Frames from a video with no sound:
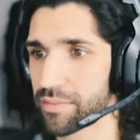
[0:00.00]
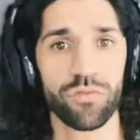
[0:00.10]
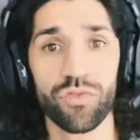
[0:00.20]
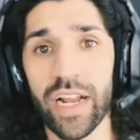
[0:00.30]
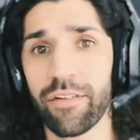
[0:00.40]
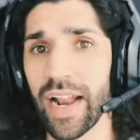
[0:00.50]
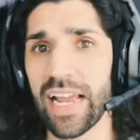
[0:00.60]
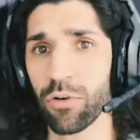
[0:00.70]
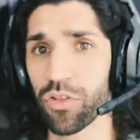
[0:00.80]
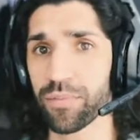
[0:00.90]
Really, really
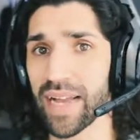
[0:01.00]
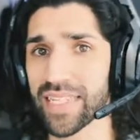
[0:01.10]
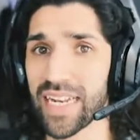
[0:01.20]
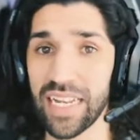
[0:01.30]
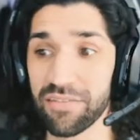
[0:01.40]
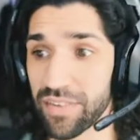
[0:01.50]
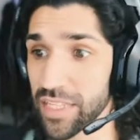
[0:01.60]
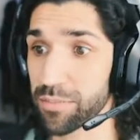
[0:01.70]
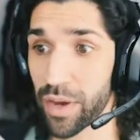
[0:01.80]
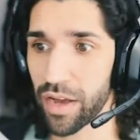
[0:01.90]
cool thematically and
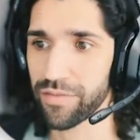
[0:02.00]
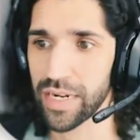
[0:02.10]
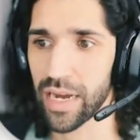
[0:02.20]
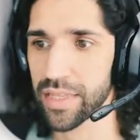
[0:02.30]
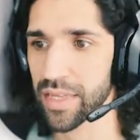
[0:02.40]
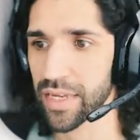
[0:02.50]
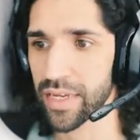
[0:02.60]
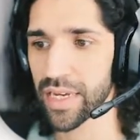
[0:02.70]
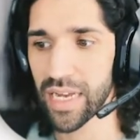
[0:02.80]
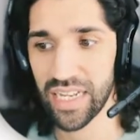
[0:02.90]
fits perfectly, I think.
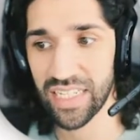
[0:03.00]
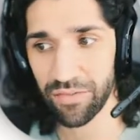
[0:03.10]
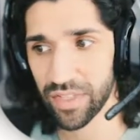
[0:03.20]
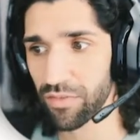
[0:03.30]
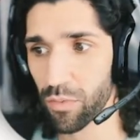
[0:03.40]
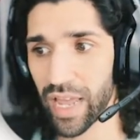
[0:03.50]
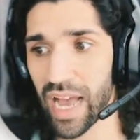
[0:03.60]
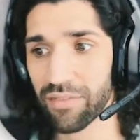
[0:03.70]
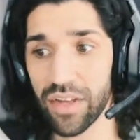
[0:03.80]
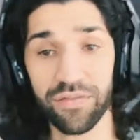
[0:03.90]
At 7th level we
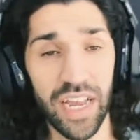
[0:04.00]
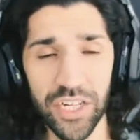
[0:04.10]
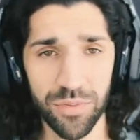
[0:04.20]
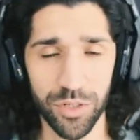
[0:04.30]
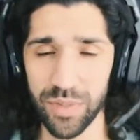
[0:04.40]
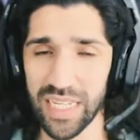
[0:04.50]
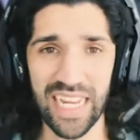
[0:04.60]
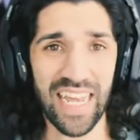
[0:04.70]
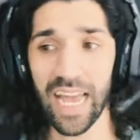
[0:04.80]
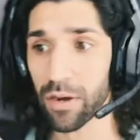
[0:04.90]
have Evasion, which means
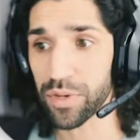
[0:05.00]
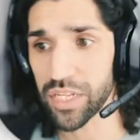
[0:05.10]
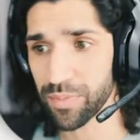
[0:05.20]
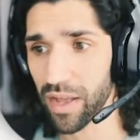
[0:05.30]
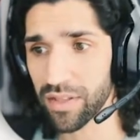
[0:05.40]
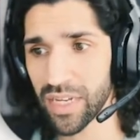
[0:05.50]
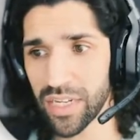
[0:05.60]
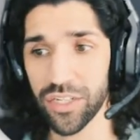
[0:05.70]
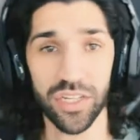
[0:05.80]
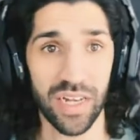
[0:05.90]
any AoE spell
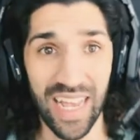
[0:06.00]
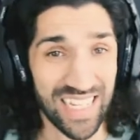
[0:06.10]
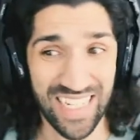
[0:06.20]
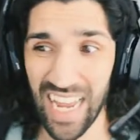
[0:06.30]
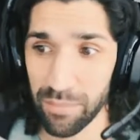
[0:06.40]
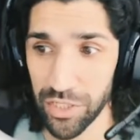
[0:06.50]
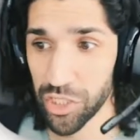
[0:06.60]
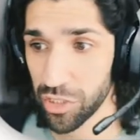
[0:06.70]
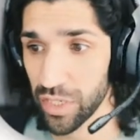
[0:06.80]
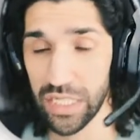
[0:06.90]
does less damage
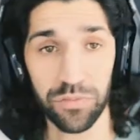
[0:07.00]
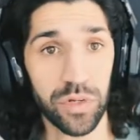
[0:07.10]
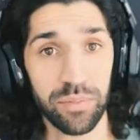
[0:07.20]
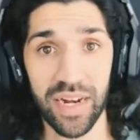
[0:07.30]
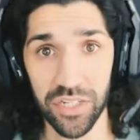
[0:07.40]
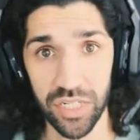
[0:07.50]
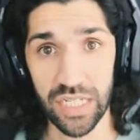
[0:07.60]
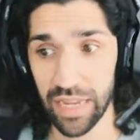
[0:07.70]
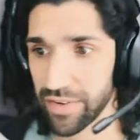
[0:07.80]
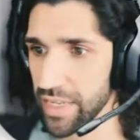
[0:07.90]
to us if we manage to
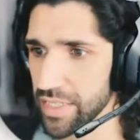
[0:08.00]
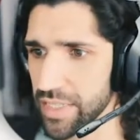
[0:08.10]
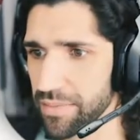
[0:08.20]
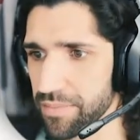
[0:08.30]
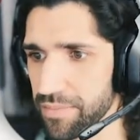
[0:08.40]
save against it.